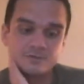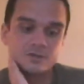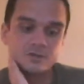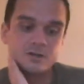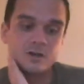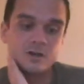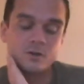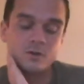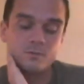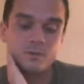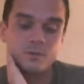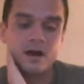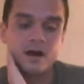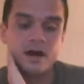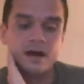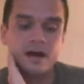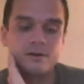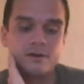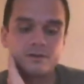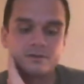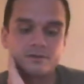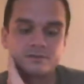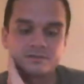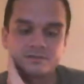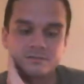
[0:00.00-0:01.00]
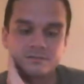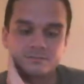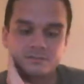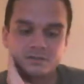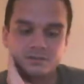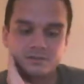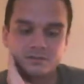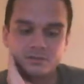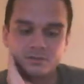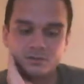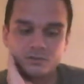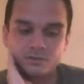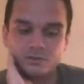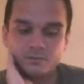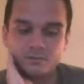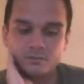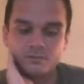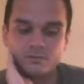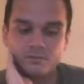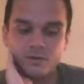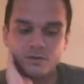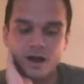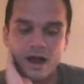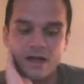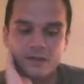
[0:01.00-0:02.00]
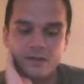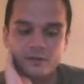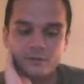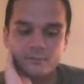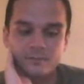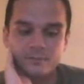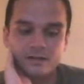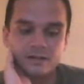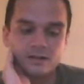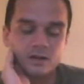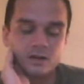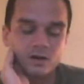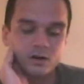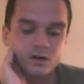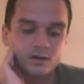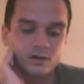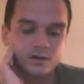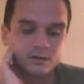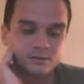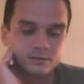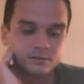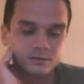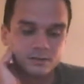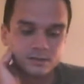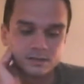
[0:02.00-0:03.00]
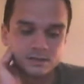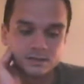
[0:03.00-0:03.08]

you go by or something you'd rather be called?